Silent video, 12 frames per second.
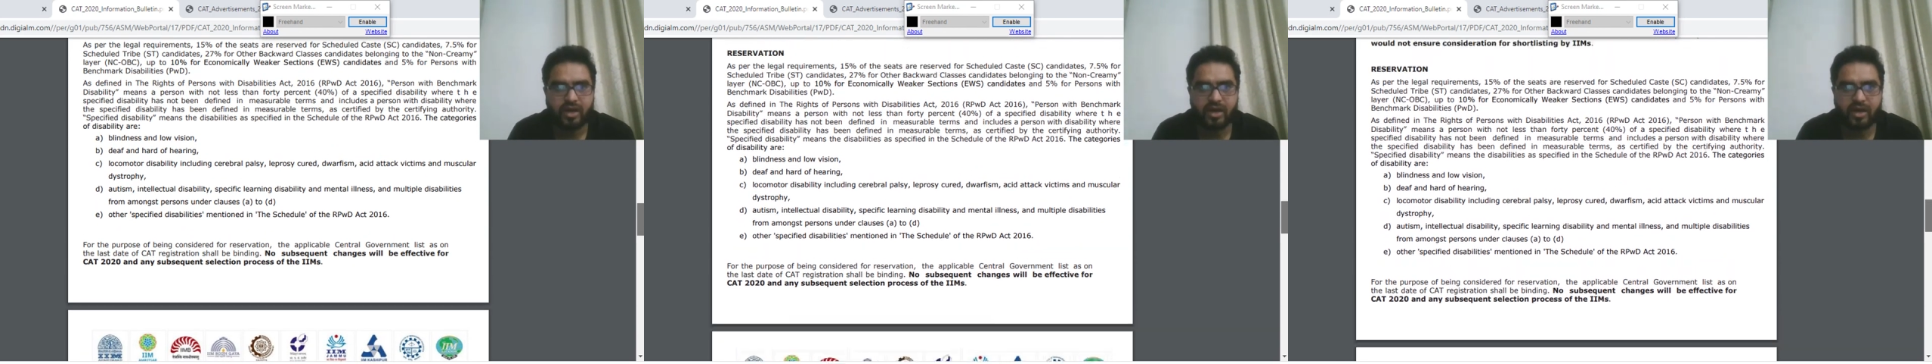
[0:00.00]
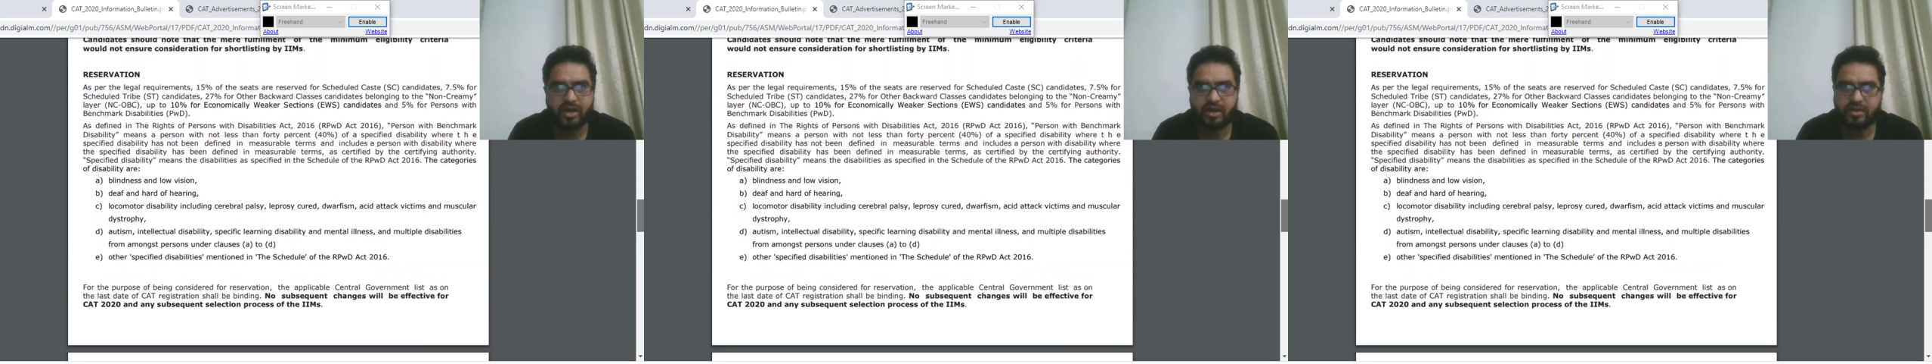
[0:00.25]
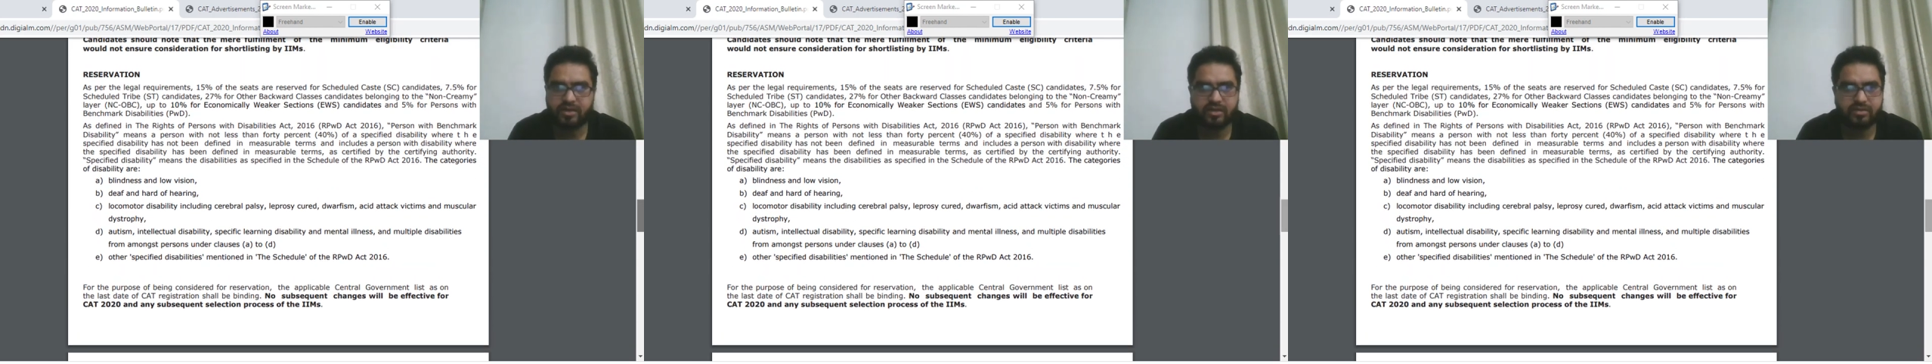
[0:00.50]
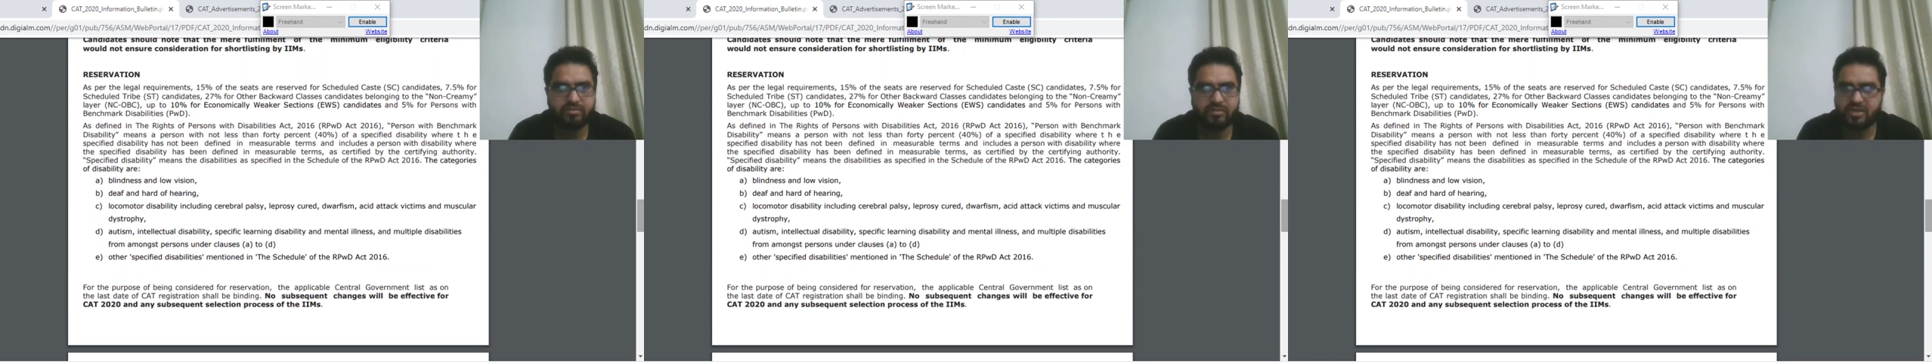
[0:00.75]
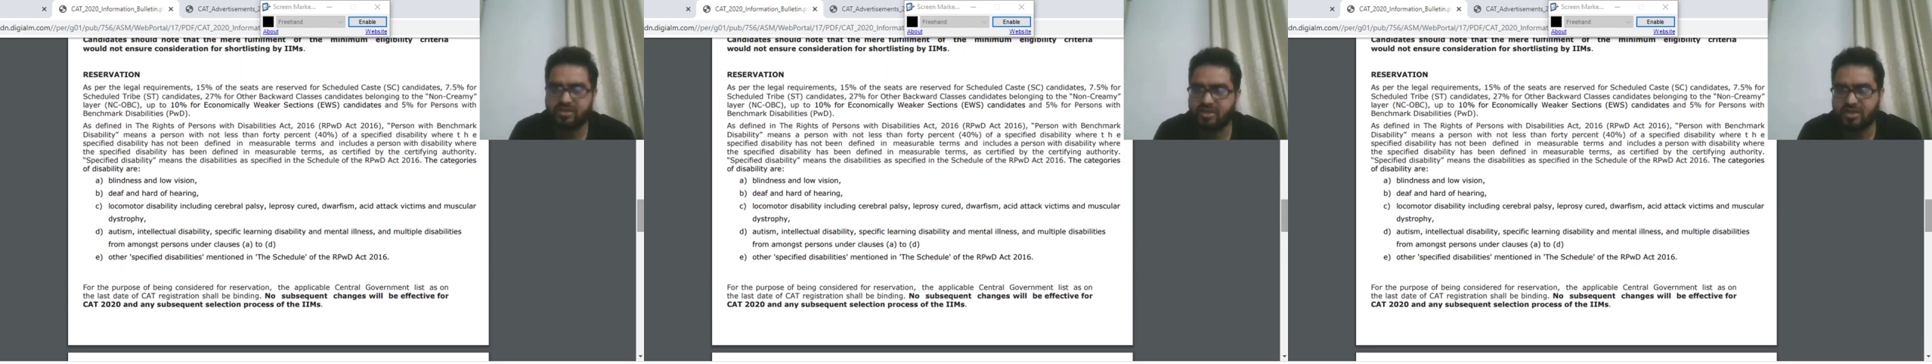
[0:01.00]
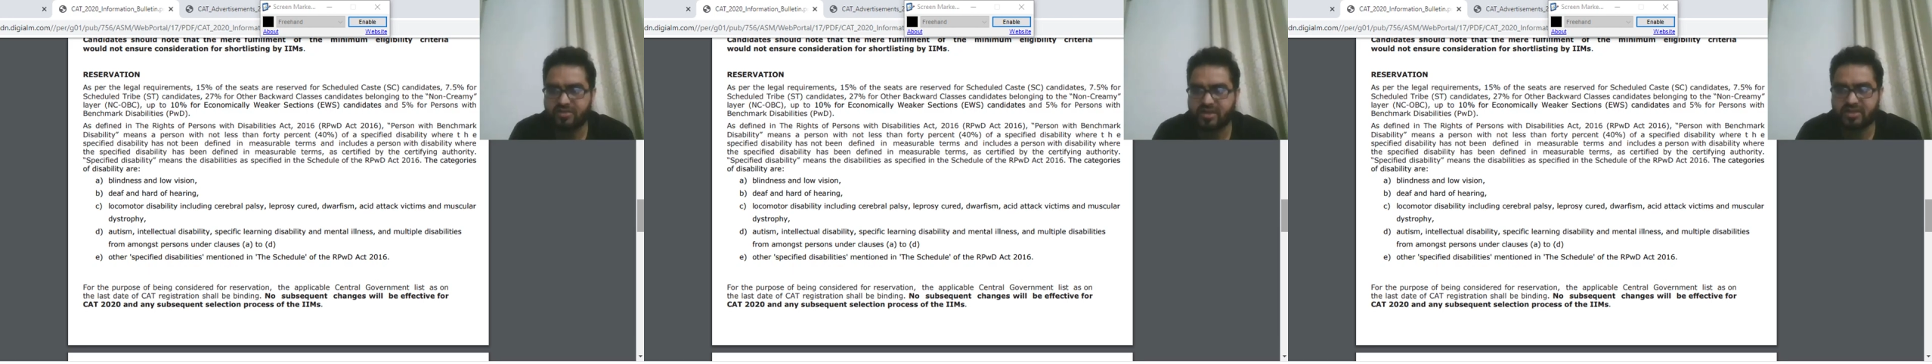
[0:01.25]
uh, means
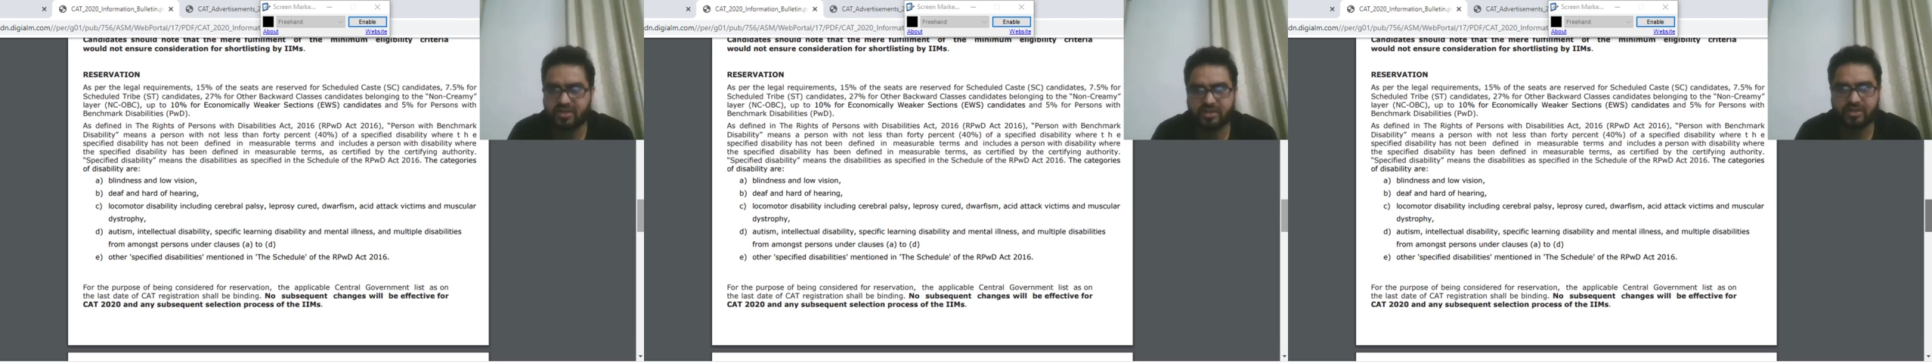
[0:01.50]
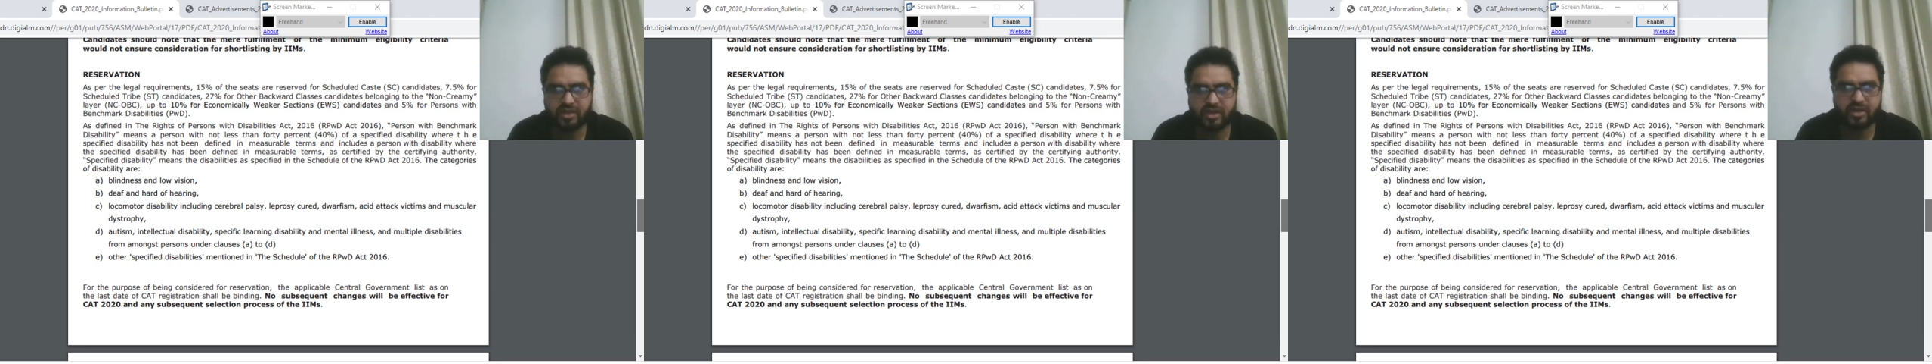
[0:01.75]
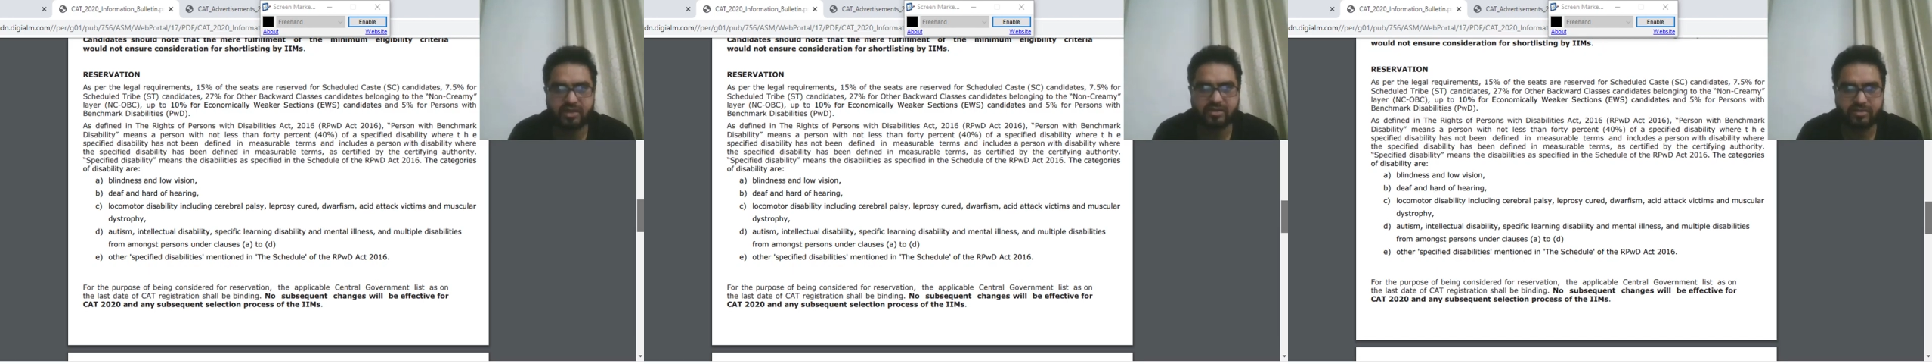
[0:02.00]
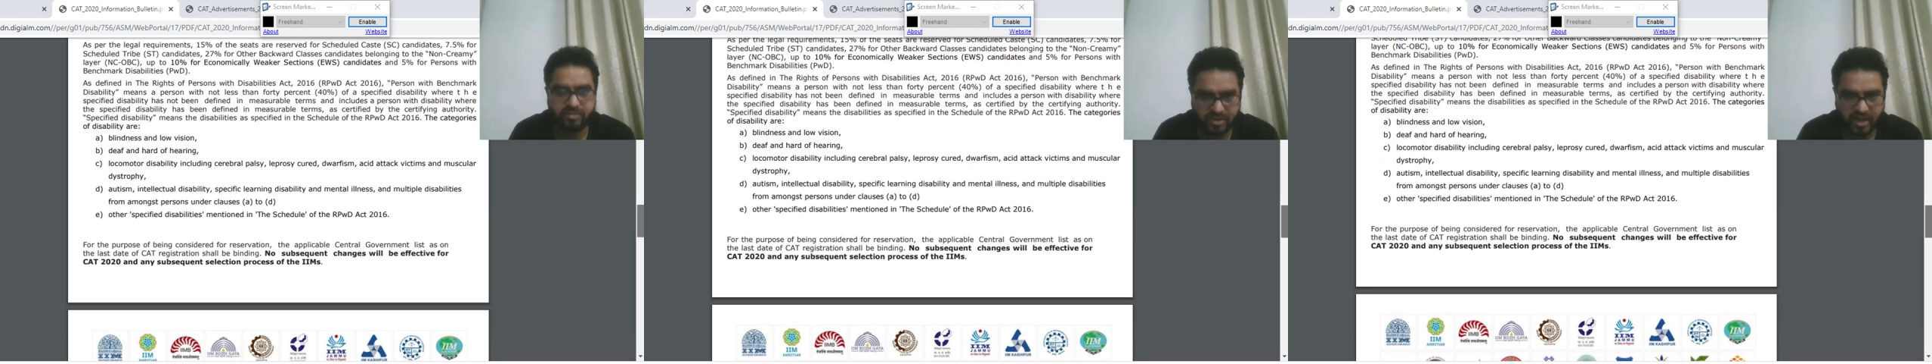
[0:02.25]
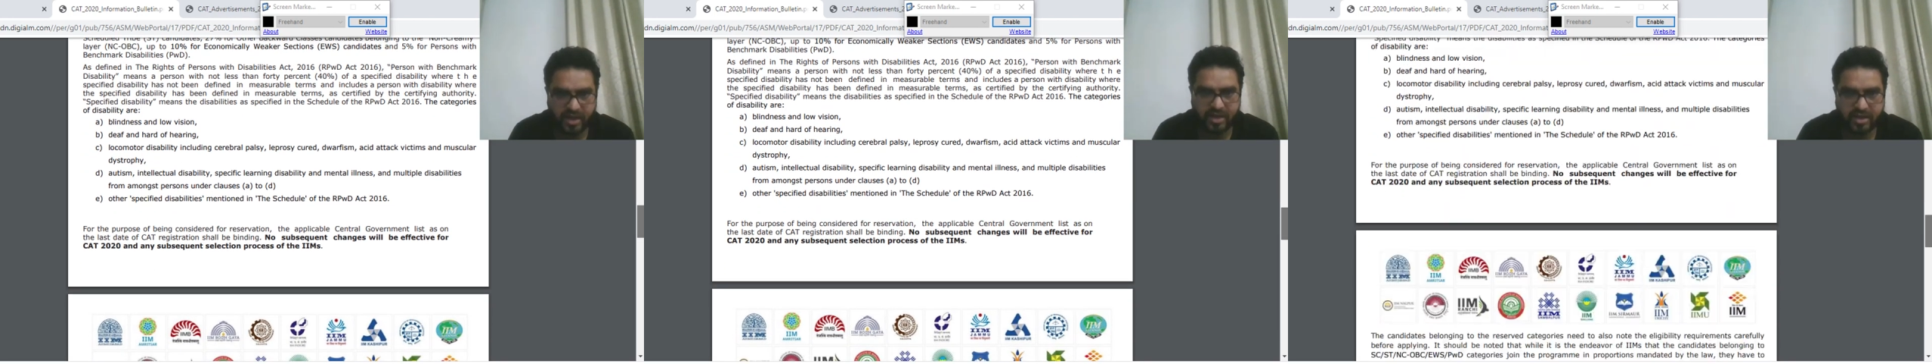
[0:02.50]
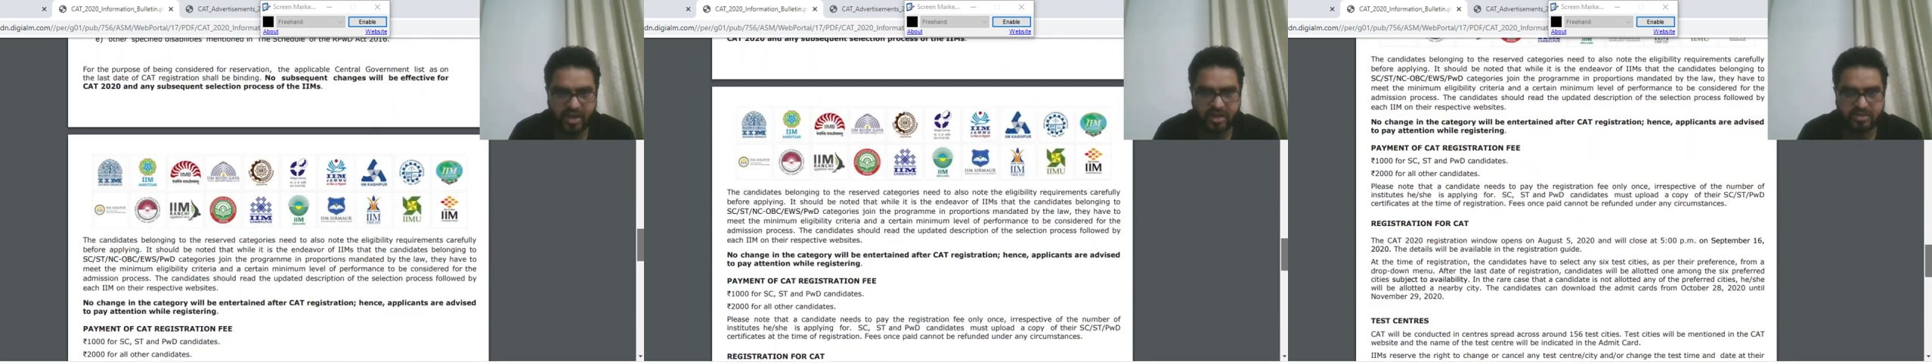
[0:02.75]
reservation uh,
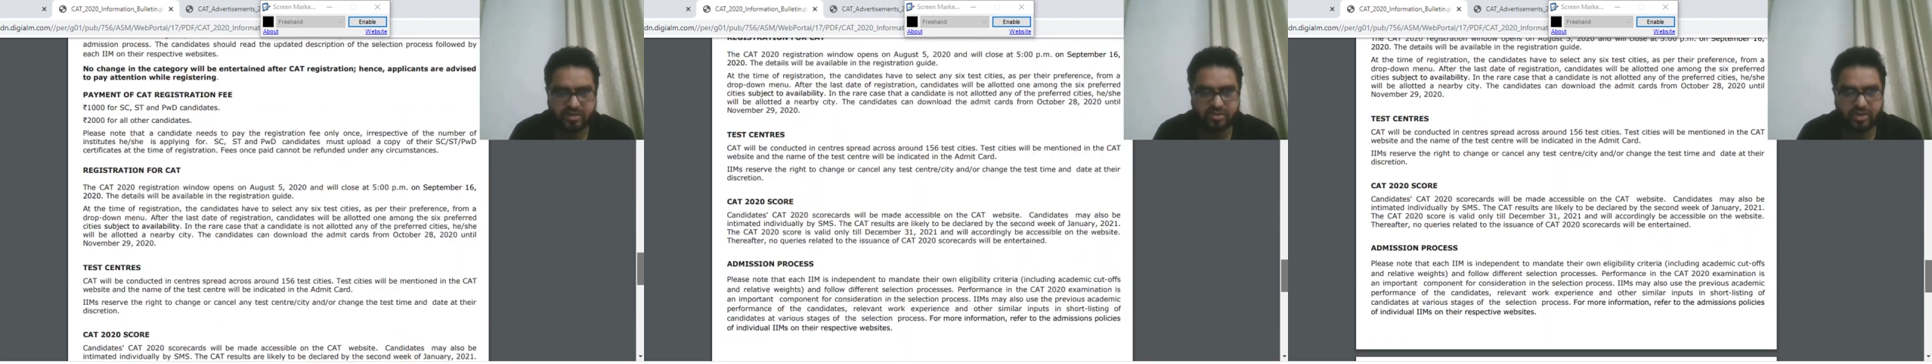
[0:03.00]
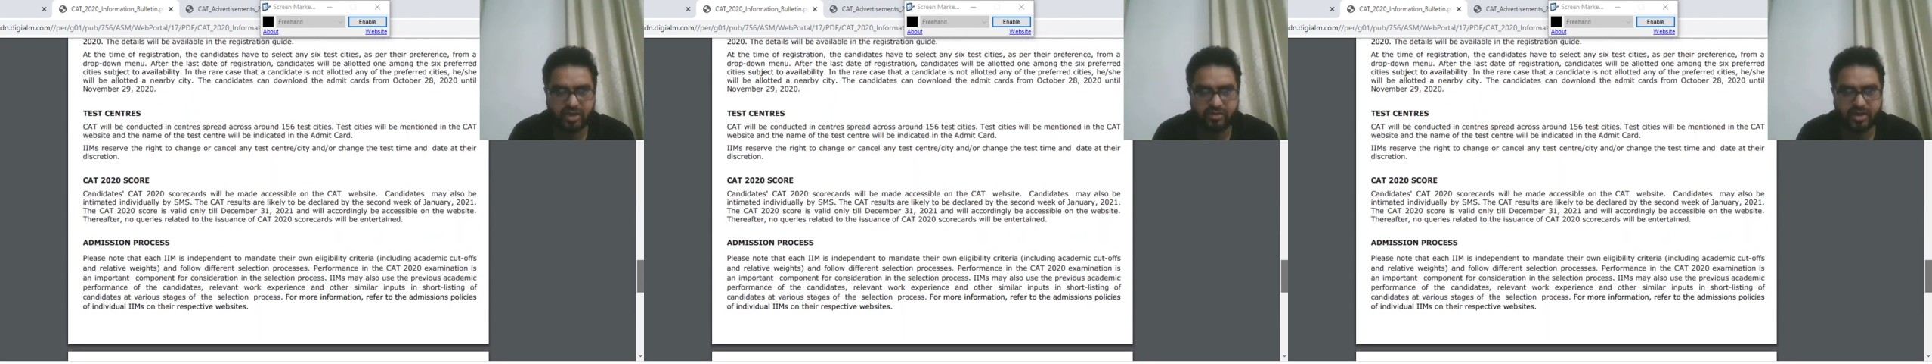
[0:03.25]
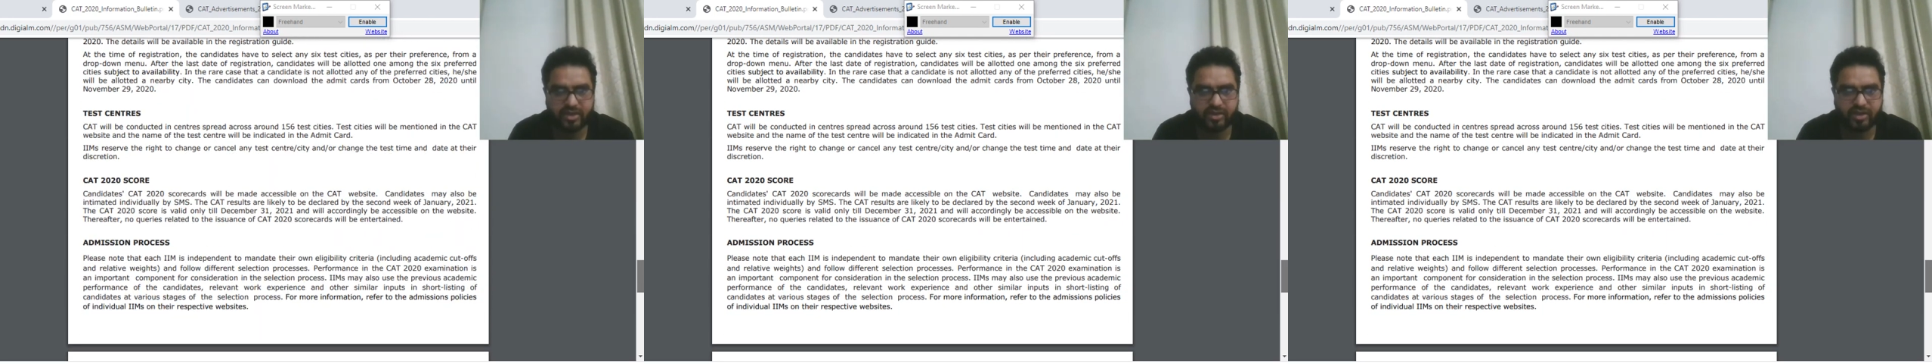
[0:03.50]
criteria is also given.